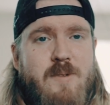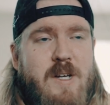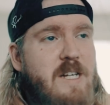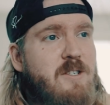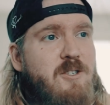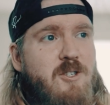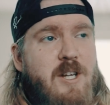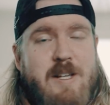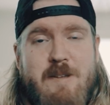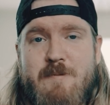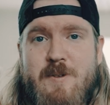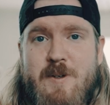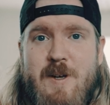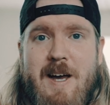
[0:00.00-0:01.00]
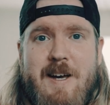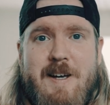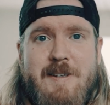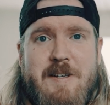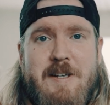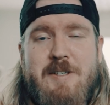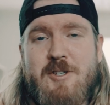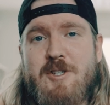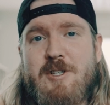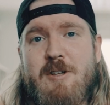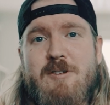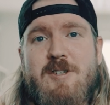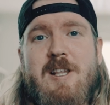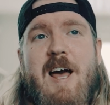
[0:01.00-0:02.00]
It just
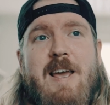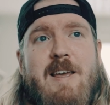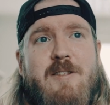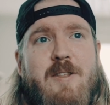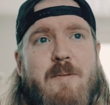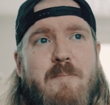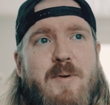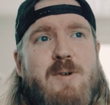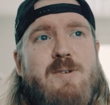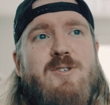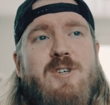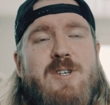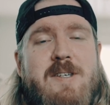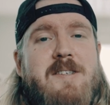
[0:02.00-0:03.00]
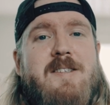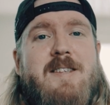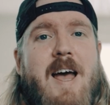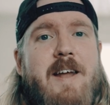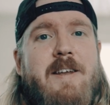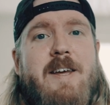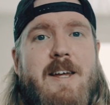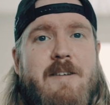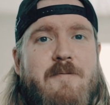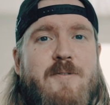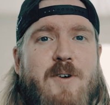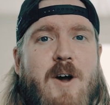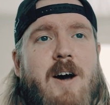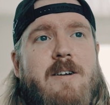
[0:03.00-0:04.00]
looks like the person is standing in
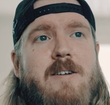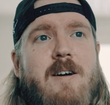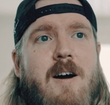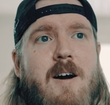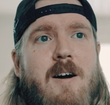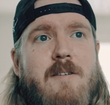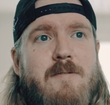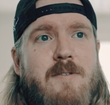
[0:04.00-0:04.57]
front of